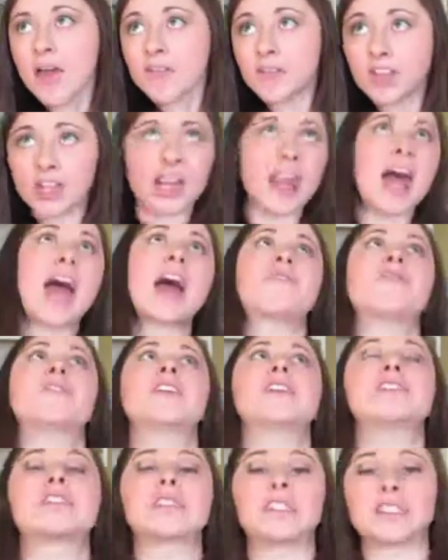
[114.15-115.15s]
the
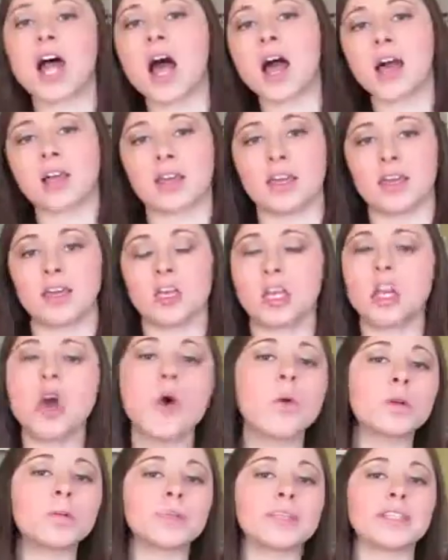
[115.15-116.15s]
laughing stock and
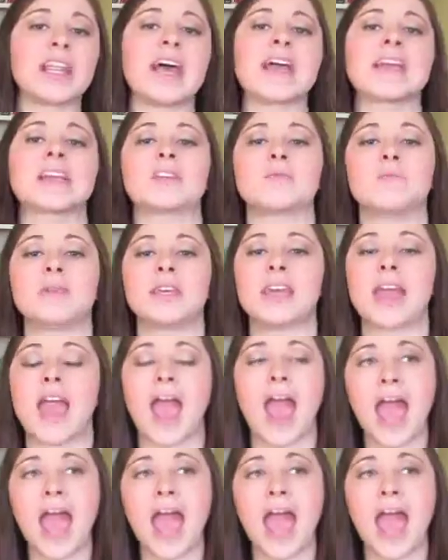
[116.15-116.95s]
no one would like me,